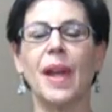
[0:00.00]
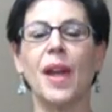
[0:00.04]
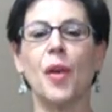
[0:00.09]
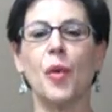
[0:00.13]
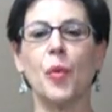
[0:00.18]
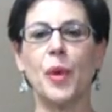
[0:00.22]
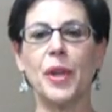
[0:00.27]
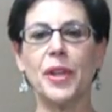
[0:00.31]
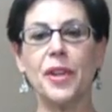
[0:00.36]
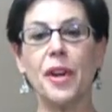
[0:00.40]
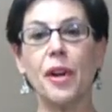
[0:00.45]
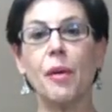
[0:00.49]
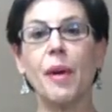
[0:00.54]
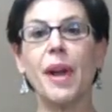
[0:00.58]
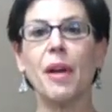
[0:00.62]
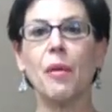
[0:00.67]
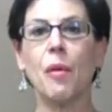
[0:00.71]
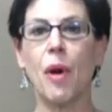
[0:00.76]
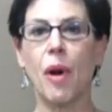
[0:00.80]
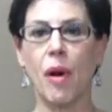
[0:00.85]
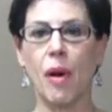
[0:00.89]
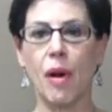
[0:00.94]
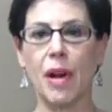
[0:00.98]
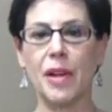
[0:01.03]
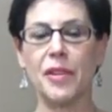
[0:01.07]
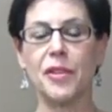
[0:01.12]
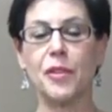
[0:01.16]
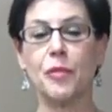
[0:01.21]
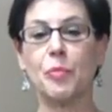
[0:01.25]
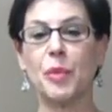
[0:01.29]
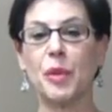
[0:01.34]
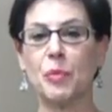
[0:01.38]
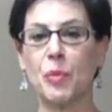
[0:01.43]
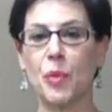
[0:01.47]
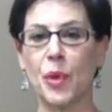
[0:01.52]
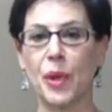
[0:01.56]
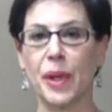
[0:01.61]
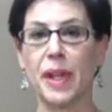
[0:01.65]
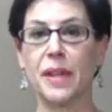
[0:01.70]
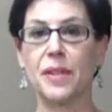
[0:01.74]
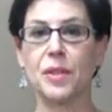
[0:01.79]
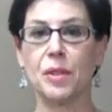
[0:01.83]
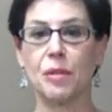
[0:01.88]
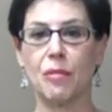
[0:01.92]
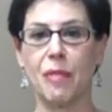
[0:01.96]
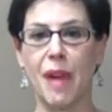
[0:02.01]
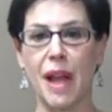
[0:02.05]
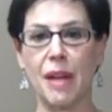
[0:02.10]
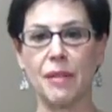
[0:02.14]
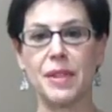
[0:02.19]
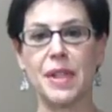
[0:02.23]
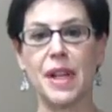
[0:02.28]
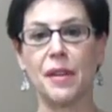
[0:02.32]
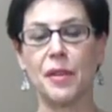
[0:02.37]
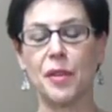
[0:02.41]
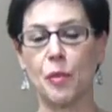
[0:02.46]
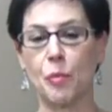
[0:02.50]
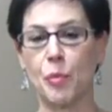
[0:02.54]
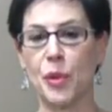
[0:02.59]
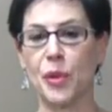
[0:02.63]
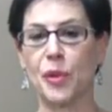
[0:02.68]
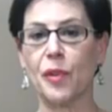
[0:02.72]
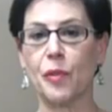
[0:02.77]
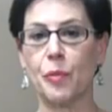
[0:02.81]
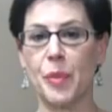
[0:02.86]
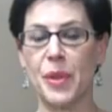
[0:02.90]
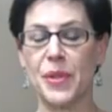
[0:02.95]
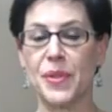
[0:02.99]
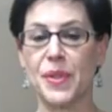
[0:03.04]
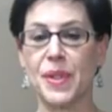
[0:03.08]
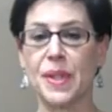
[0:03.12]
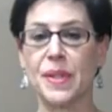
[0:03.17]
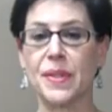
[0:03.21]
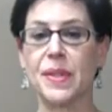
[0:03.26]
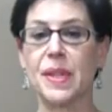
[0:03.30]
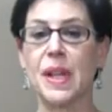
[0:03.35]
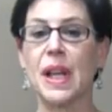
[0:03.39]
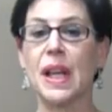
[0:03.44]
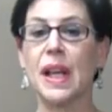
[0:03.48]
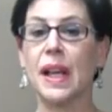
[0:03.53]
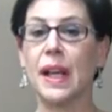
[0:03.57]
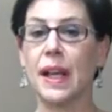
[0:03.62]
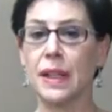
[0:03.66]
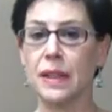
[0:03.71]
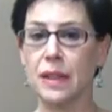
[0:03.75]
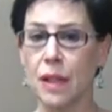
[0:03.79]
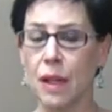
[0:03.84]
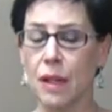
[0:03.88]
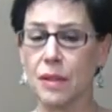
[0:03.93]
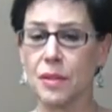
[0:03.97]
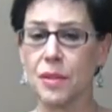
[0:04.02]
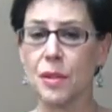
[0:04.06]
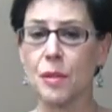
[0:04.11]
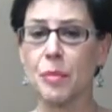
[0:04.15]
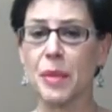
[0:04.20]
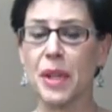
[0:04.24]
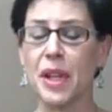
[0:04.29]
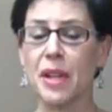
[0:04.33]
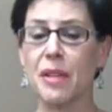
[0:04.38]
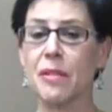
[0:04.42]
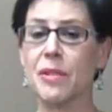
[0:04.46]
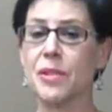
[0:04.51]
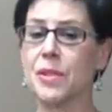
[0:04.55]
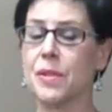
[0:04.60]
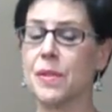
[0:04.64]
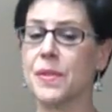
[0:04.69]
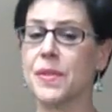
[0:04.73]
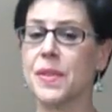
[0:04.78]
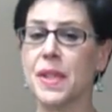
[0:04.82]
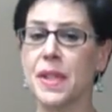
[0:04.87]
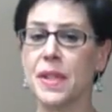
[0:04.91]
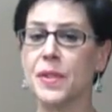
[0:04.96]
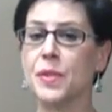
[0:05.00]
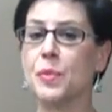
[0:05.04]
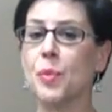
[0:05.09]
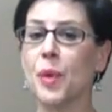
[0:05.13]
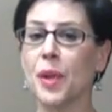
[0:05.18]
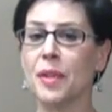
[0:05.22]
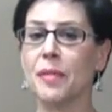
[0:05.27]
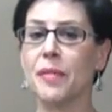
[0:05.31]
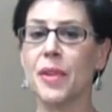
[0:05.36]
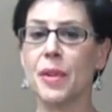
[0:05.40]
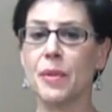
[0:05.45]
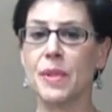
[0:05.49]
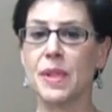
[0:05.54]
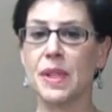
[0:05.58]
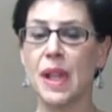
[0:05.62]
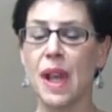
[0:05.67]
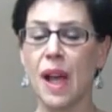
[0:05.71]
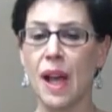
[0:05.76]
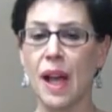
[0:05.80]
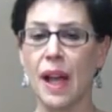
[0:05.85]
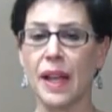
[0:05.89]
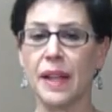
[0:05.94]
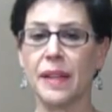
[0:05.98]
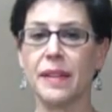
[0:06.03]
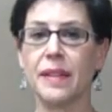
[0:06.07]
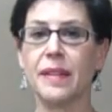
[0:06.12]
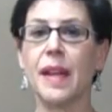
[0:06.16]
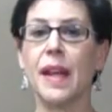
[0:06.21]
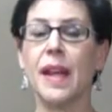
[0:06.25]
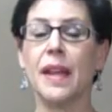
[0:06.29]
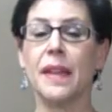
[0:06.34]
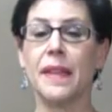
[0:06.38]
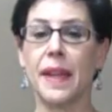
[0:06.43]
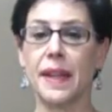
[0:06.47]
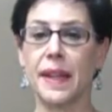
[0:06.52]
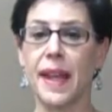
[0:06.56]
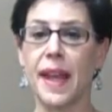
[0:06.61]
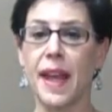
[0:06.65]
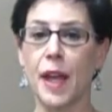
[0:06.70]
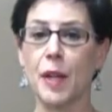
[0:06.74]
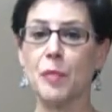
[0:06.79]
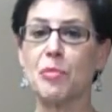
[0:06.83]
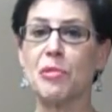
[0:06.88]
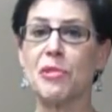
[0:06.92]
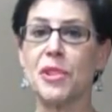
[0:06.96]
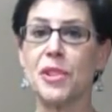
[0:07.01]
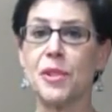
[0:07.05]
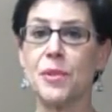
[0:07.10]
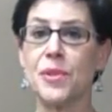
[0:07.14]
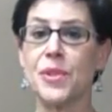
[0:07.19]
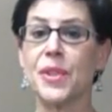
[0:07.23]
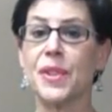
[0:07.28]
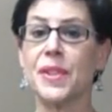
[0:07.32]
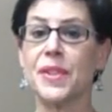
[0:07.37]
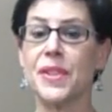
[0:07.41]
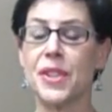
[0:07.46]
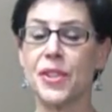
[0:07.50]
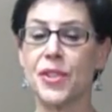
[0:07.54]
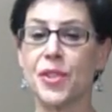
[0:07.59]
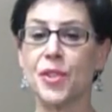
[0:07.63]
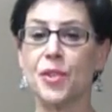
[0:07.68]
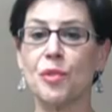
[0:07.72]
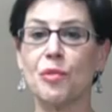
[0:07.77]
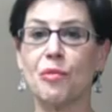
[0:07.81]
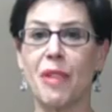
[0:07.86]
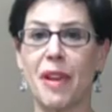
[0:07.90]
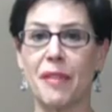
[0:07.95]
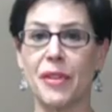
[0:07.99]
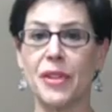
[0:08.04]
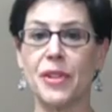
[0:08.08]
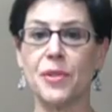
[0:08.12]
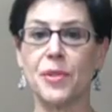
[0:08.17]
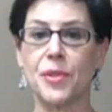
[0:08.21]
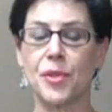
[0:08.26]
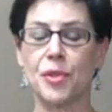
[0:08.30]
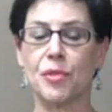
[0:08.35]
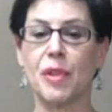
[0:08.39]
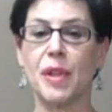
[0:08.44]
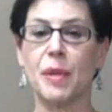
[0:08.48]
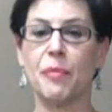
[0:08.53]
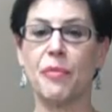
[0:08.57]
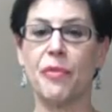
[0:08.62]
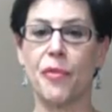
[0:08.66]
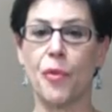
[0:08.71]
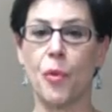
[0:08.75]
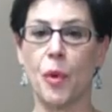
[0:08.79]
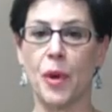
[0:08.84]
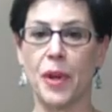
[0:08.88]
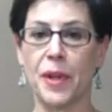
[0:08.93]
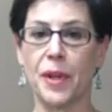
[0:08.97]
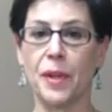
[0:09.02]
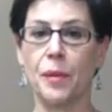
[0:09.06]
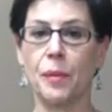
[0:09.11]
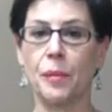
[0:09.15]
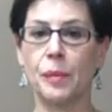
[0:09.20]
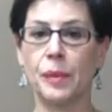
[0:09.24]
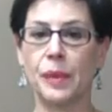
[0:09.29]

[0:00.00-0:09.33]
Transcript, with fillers: We know how hard you've been working to round out your book of business, and long-term care insurance is one of those lines that can produce an additional revenue stream for you.